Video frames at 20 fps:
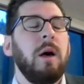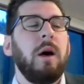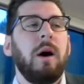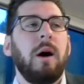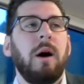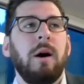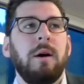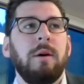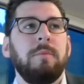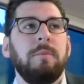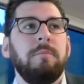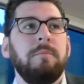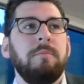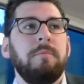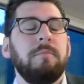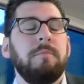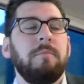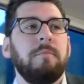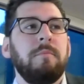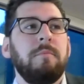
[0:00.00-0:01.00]

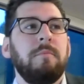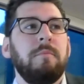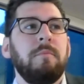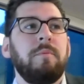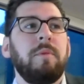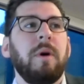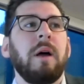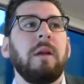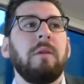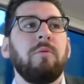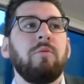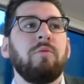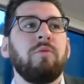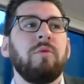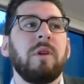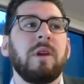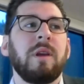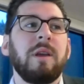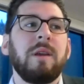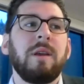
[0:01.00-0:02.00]
But
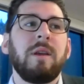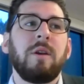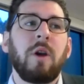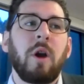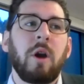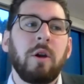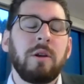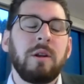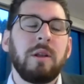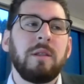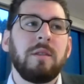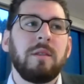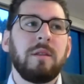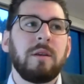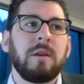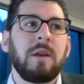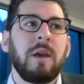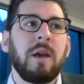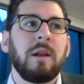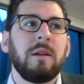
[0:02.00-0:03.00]
regarding the
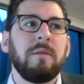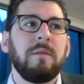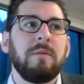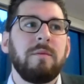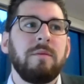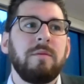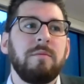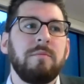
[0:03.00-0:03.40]
kind of,